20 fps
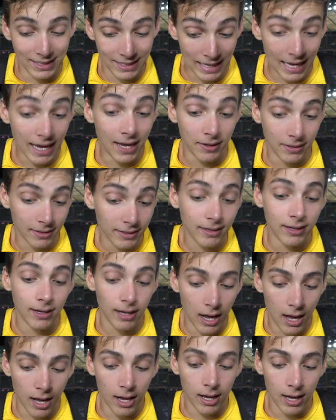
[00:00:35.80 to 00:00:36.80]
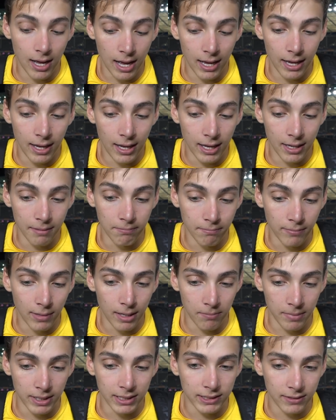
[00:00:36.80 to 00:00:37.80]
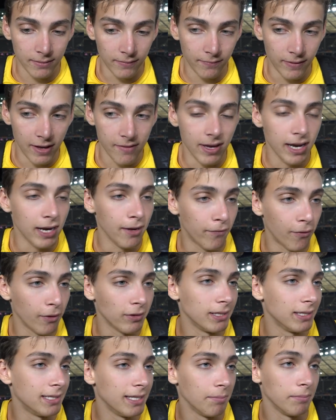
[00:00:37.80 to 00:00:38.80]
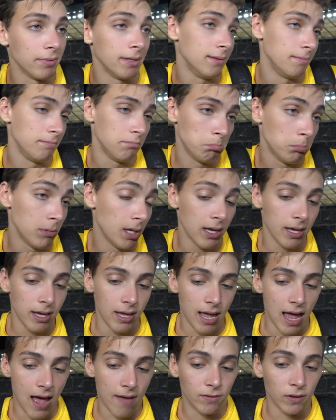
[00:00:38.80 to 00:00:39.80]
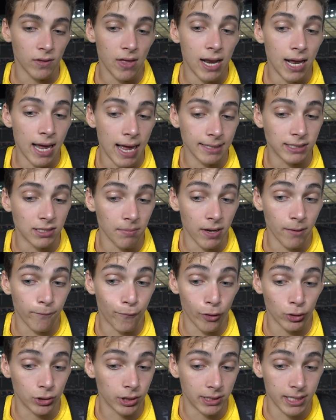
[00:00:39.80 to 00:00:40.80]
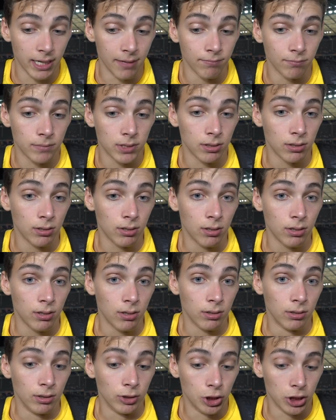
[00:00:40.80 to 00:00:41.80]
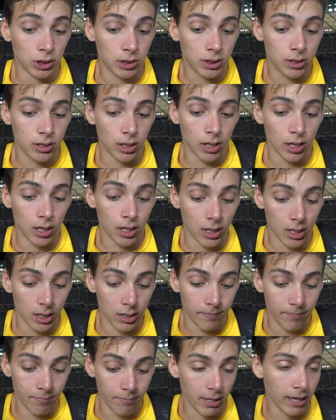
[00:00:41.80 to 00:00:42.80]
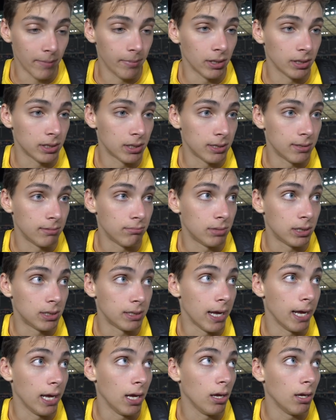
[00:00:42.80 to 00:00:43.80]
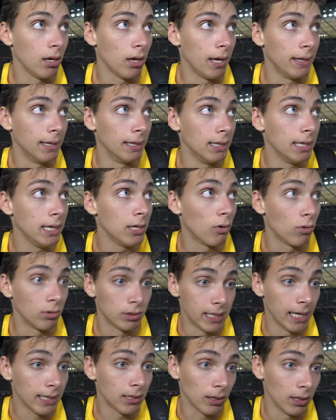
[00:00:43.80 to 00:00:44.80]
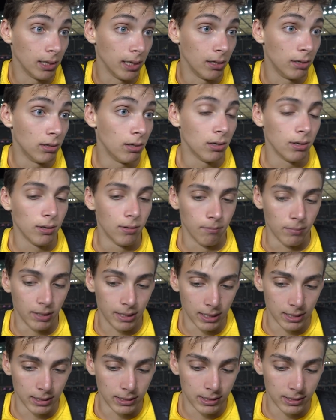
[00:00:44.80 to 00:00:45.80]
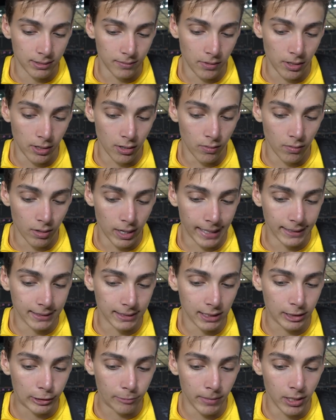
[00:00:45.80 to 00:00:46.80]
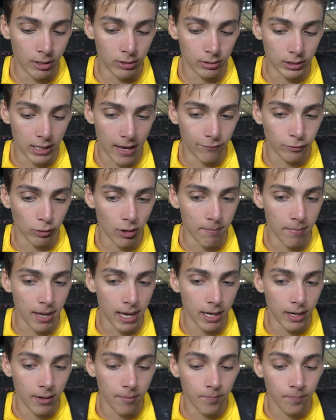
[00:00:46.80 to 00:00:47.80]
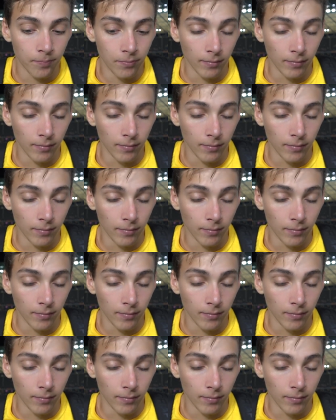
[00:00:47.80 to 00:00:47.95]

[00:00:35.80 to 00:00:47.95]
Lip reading: Yeah, I missed 580 first attempt, and after that I had to make first attempt just to be able to stay in the lead or take the lead, because you know, at 6 meters after I made it,